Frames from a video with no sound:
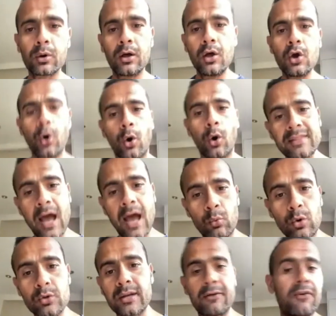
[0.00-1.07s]
on that wall
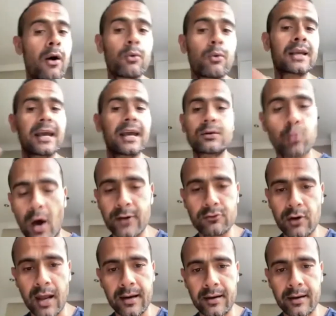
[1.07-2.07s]
if I want to get 1 run.